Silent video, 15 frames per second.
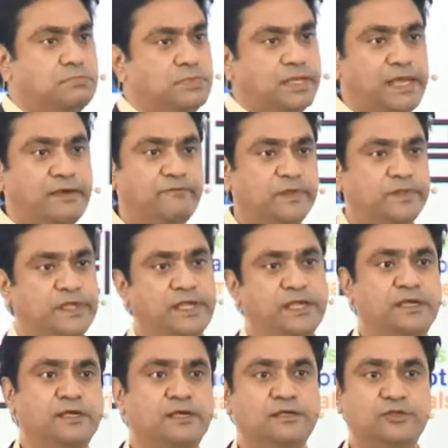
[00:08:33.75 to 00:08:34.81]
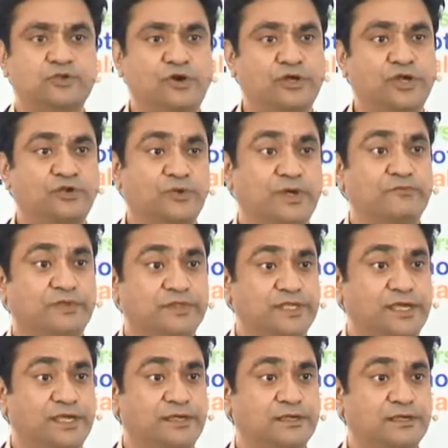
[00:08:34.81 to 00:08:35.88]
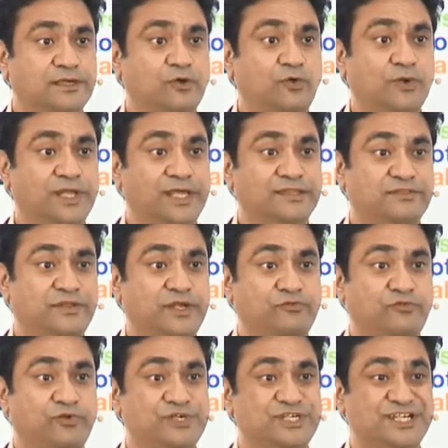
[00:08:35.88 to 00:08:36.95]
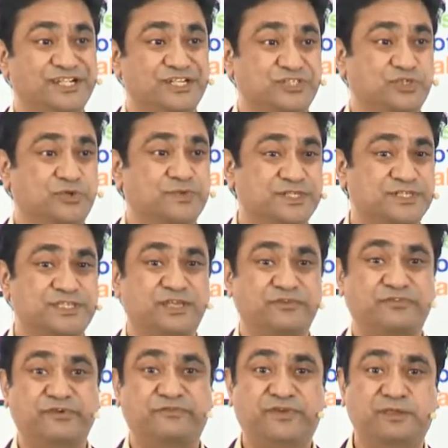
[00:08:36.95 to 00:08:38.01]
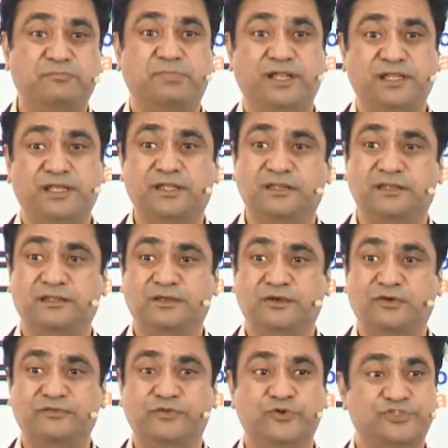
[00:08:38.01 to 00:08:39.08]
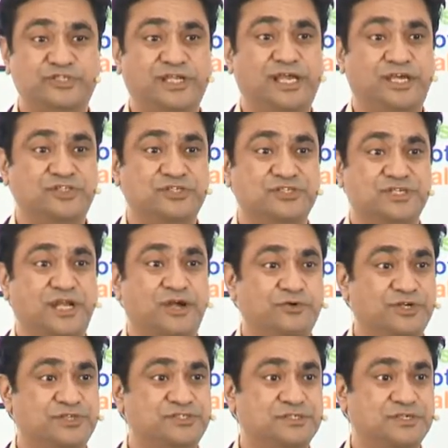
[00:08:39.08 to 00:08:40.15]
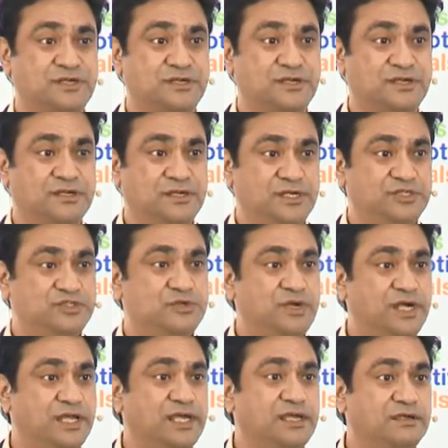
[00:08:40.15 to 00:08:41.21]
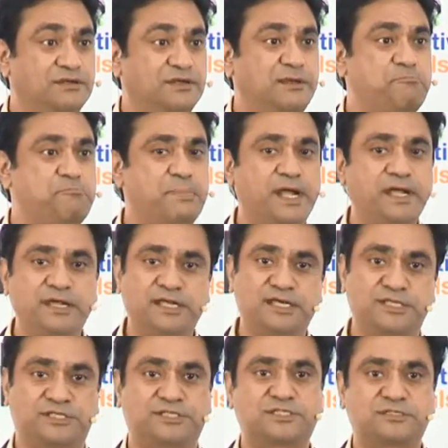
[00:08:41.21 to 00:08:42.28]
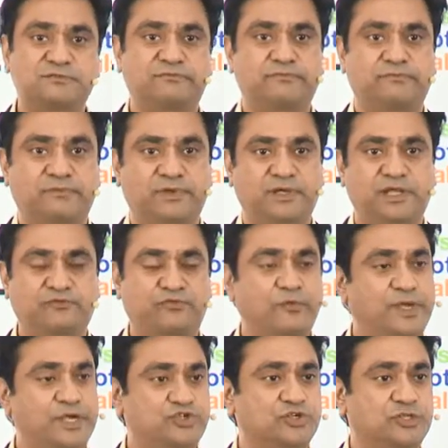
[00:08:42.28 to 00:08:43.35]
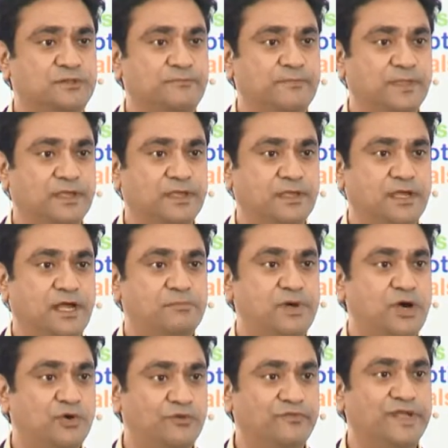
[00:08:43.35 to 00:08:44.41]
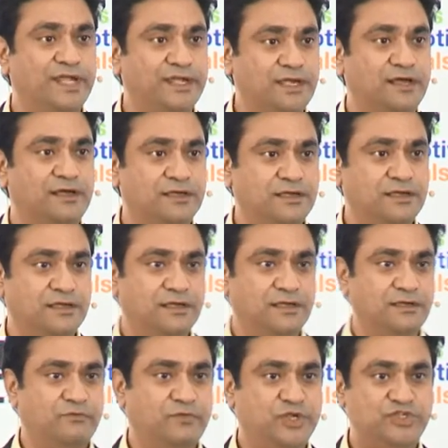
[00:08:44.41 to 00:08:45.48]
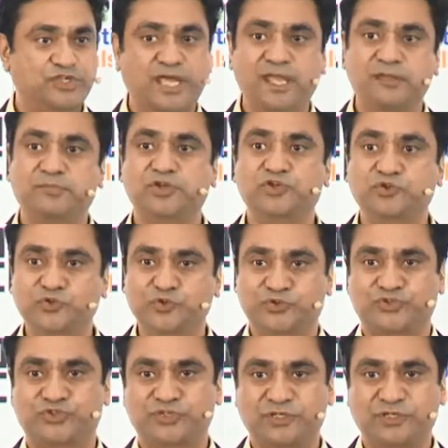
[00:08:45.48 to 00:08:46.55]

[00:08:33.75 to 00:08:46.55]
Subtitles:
everything talking to everything. Only in 3-4 years, you will see 50 billion of those connections around us, generating tremendous information, amount of data, which can be used